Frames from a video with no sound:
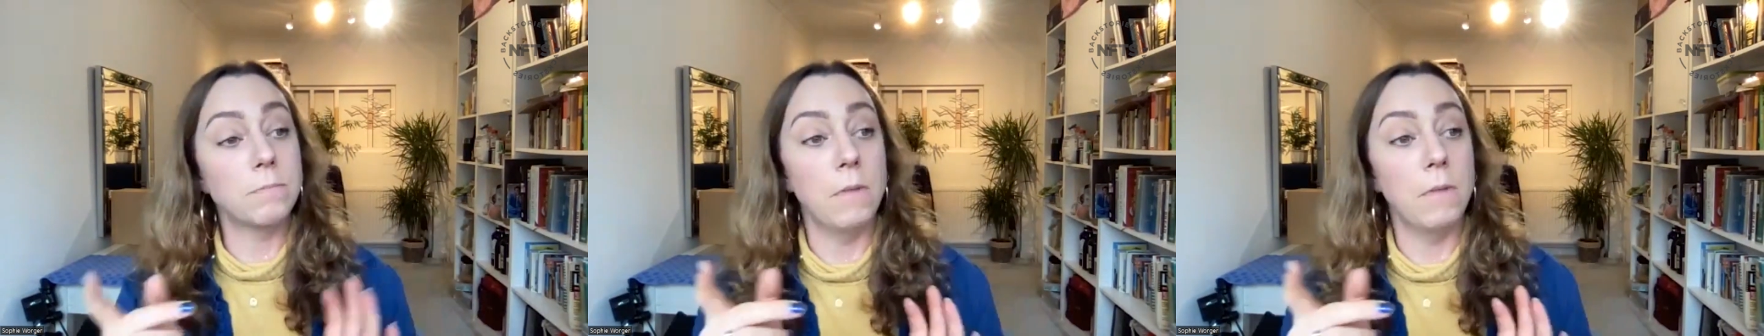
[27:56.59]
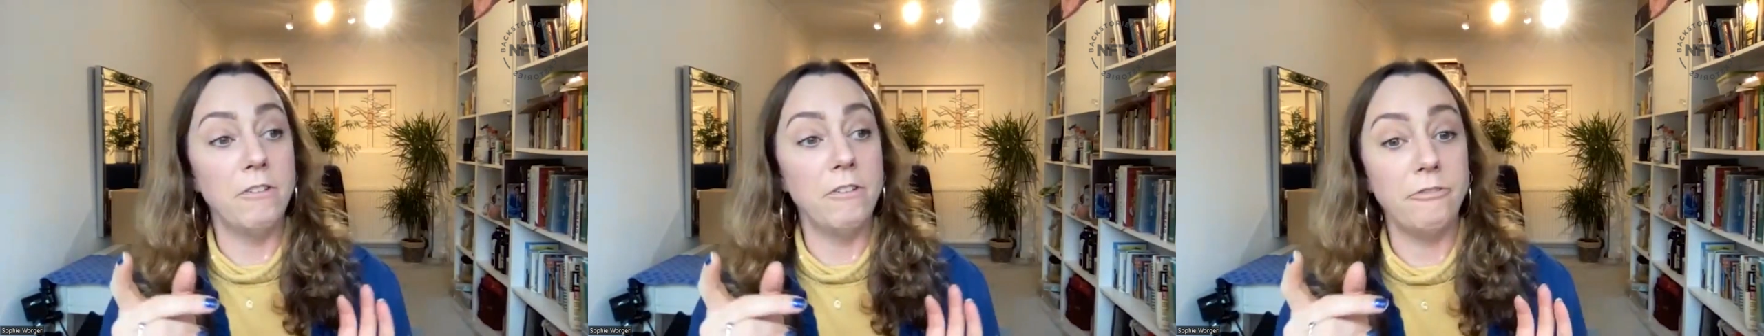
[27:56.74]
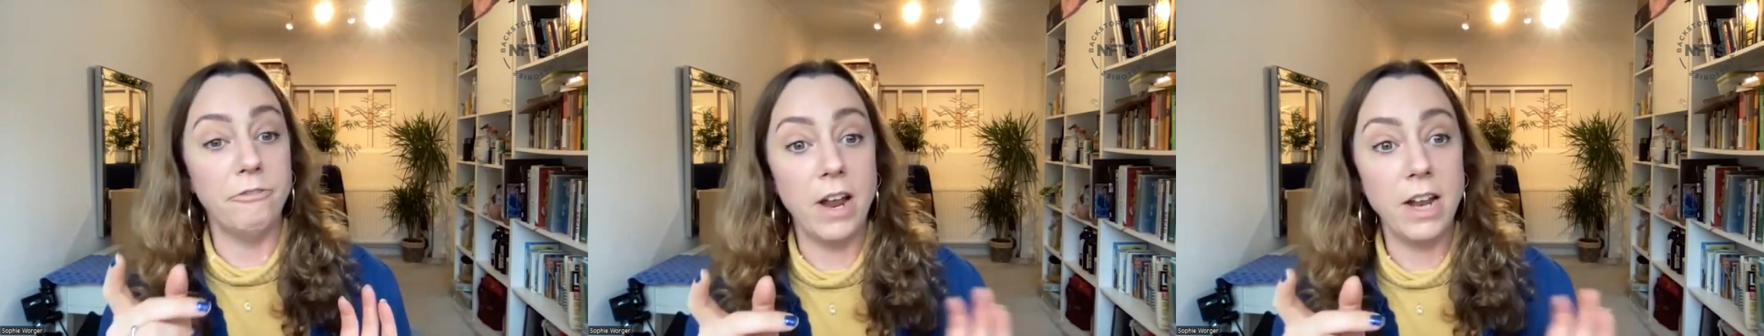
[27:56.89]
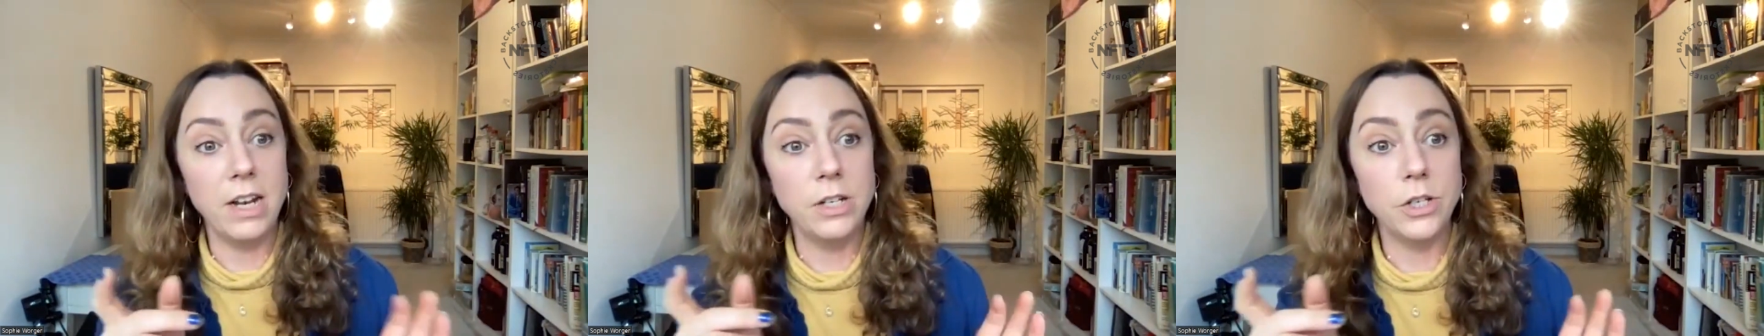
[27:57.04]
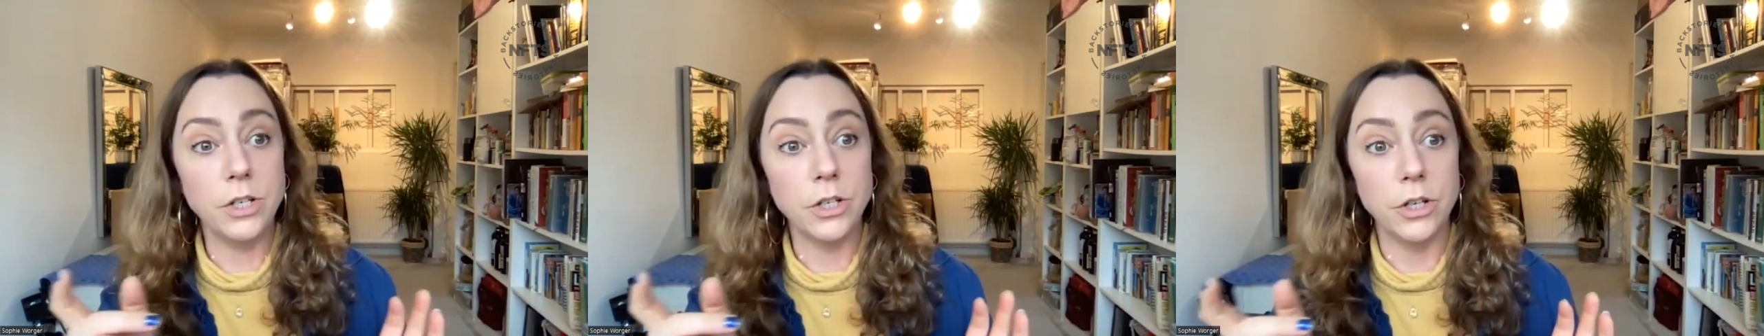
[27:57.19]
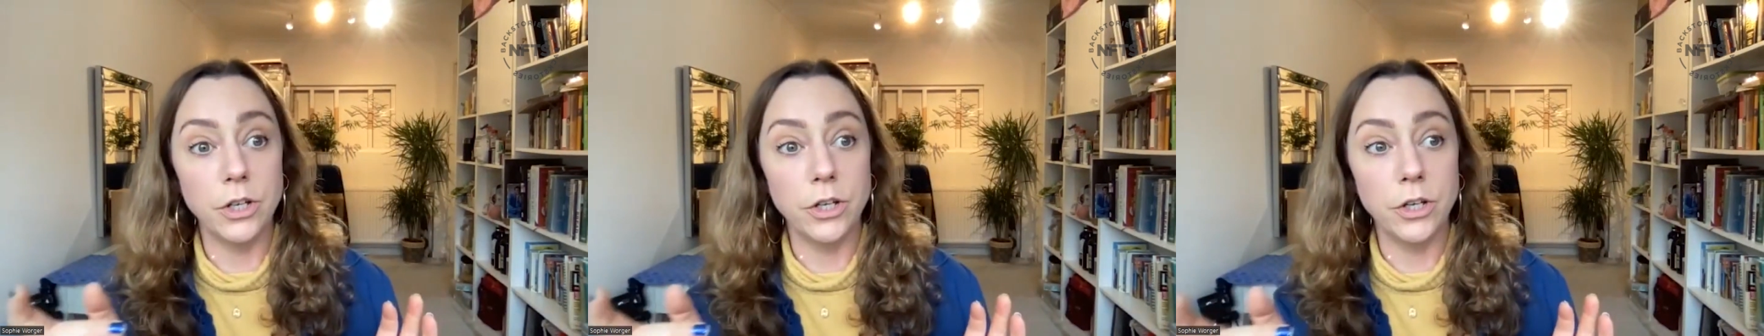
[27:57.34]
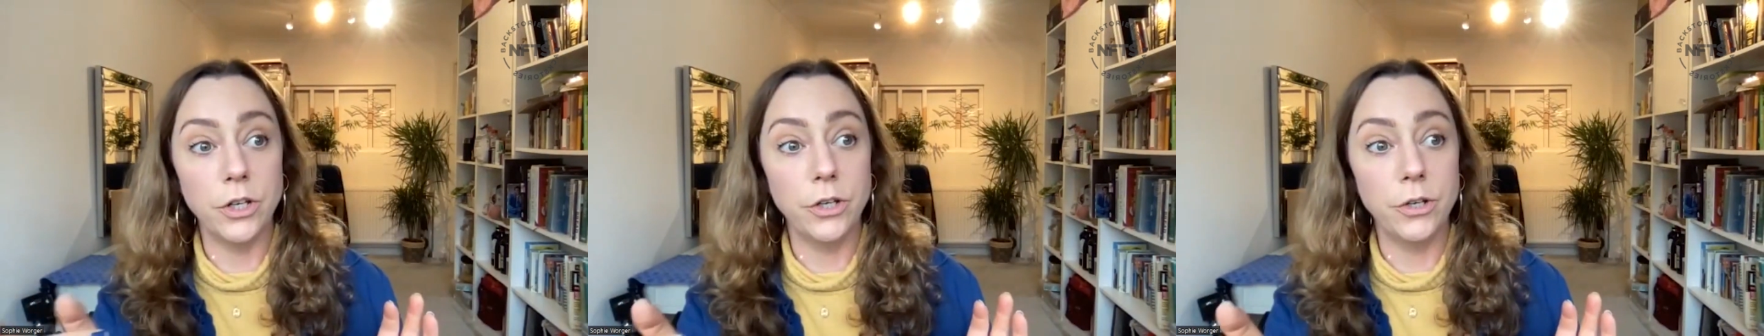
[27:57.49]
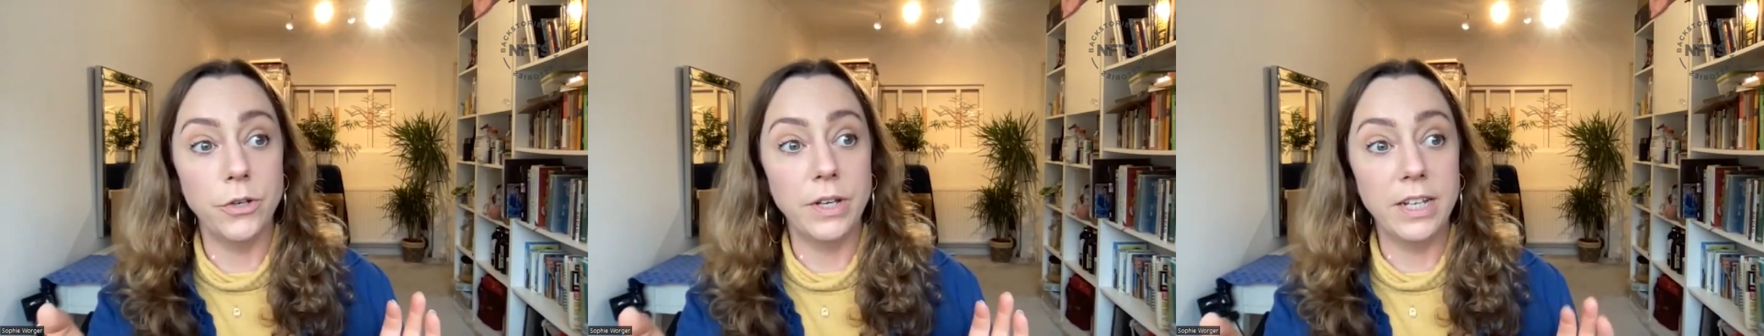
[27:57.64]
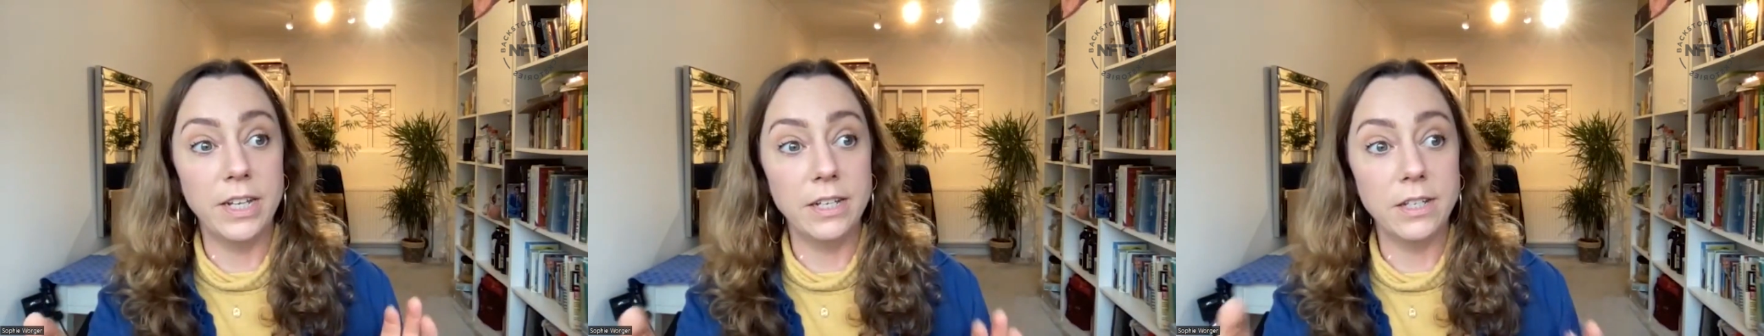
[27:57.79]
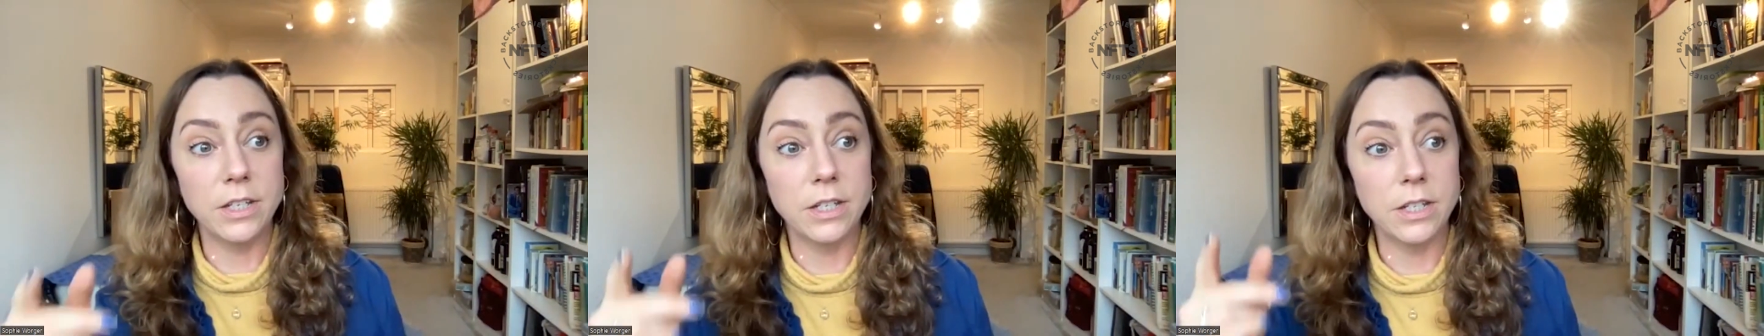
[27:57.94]
My friend who
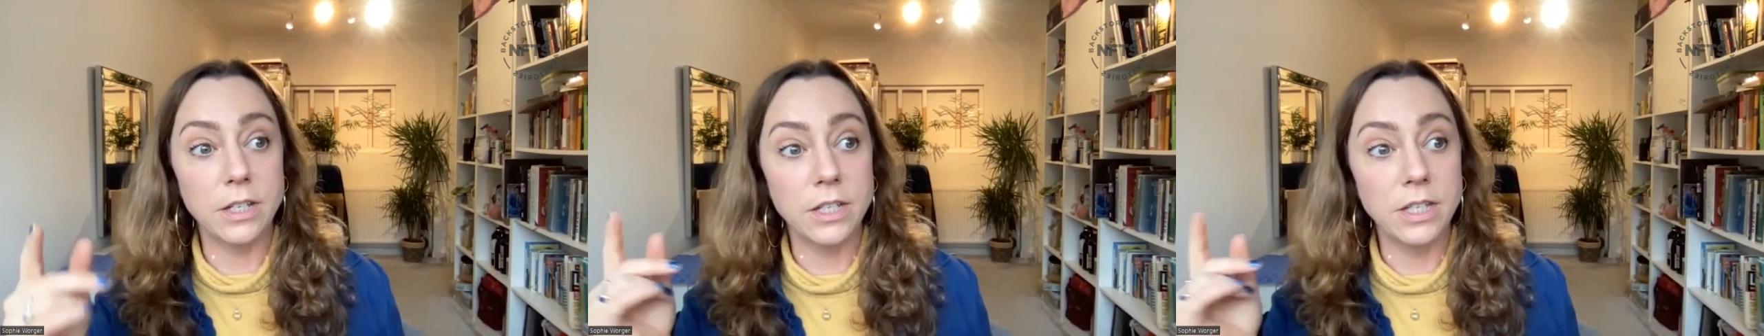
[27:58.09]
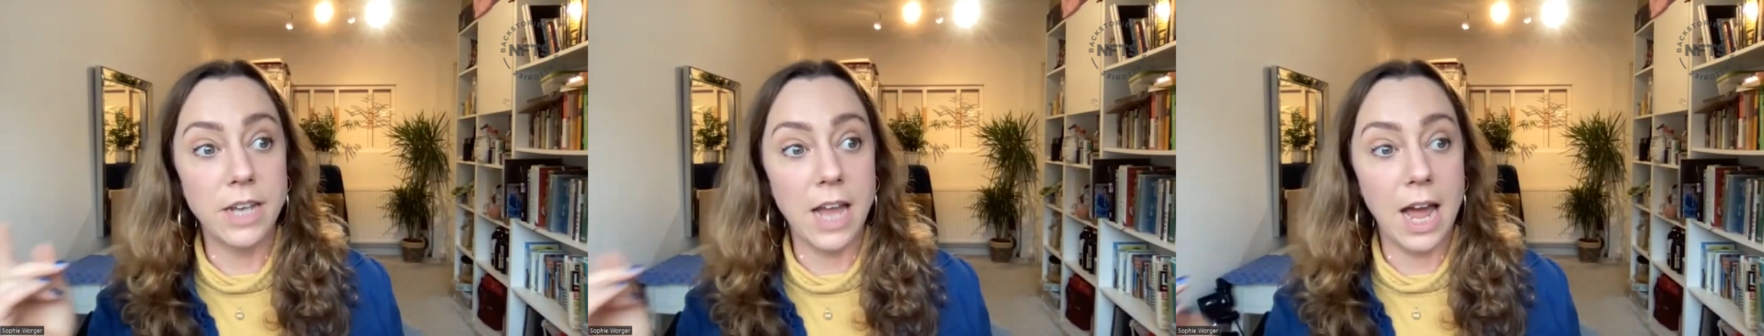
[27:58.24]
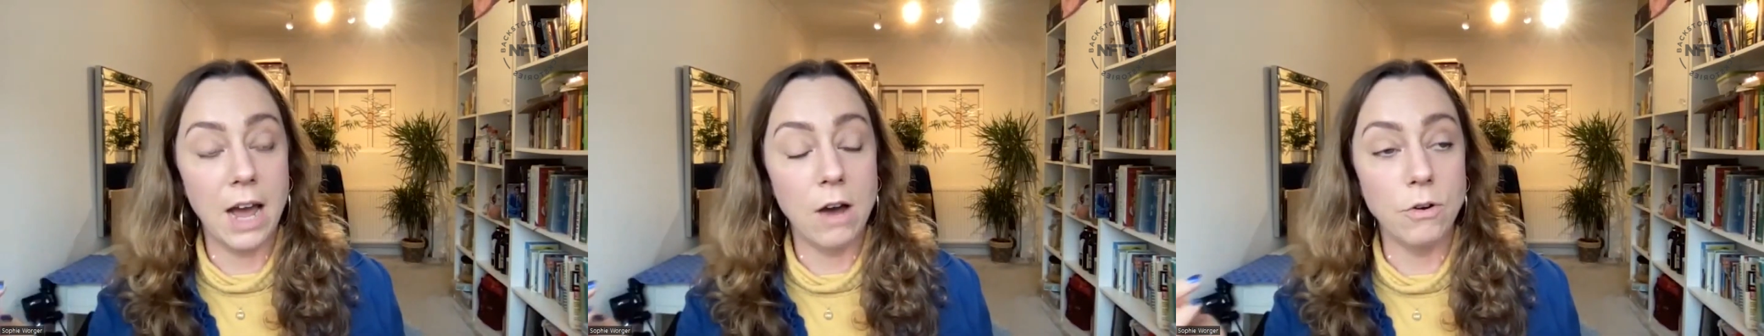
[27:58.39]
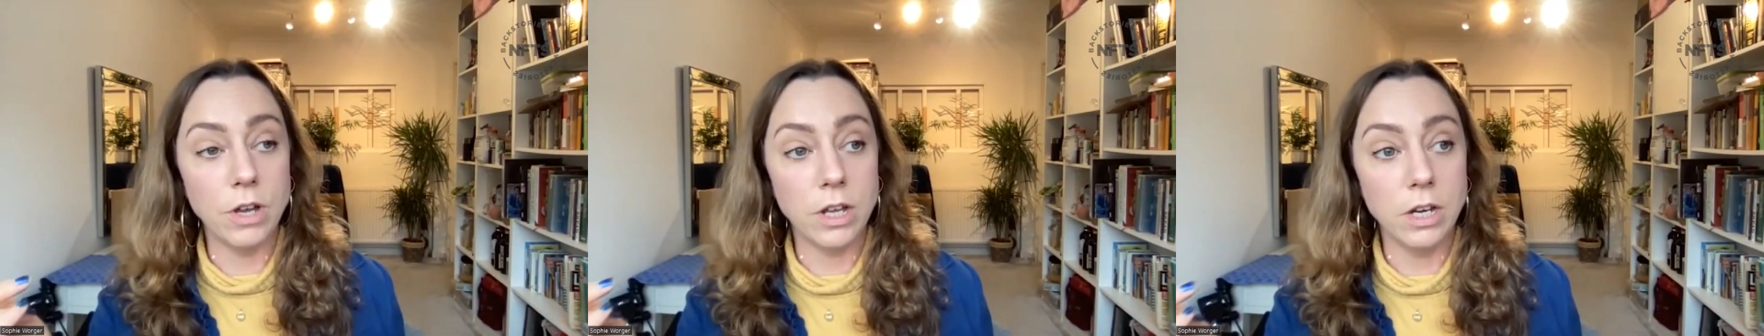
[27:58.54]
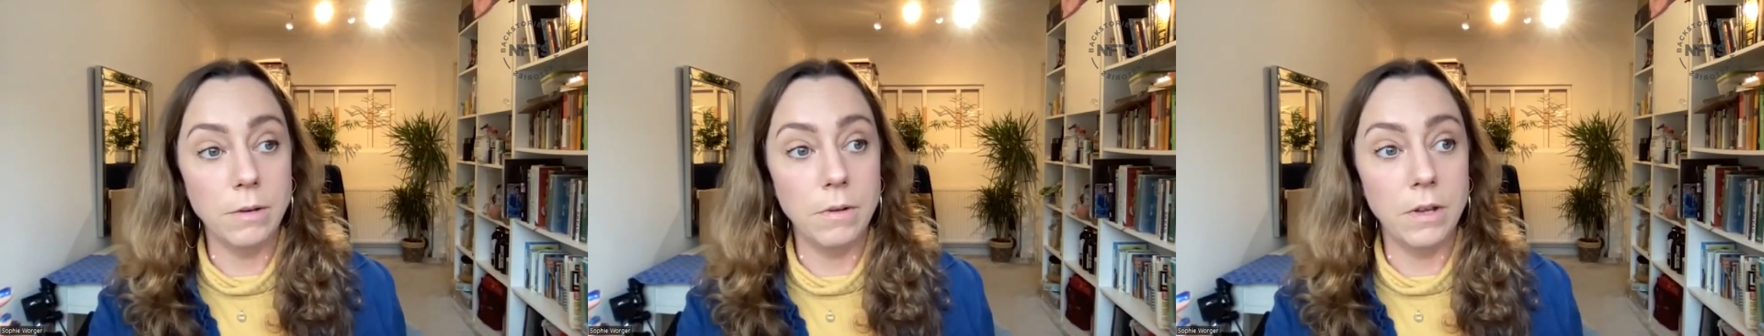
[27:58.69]
is now